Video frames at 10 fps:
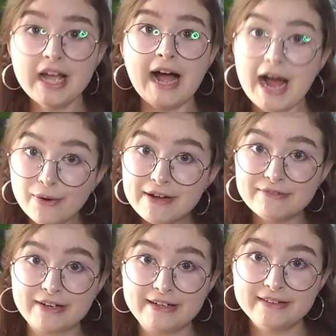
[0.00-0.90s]

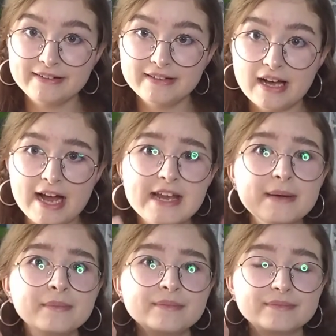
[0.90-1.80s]
However, I
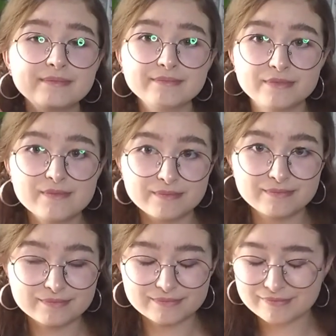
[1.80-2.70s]
am
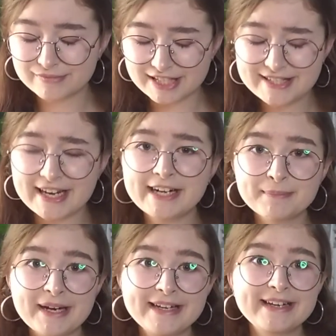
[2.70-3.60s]
scared
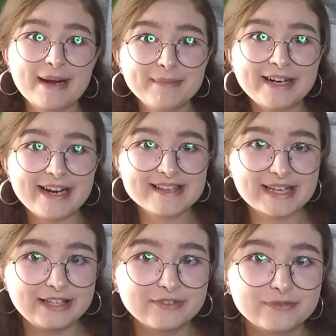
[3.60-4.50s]
my camera is
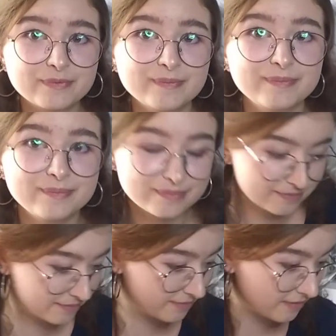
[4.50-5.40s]
kind of
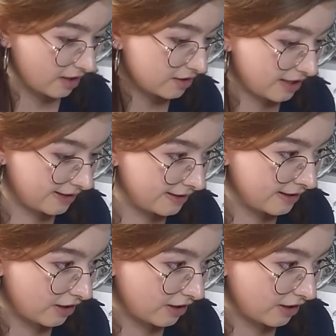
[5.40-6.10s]
turning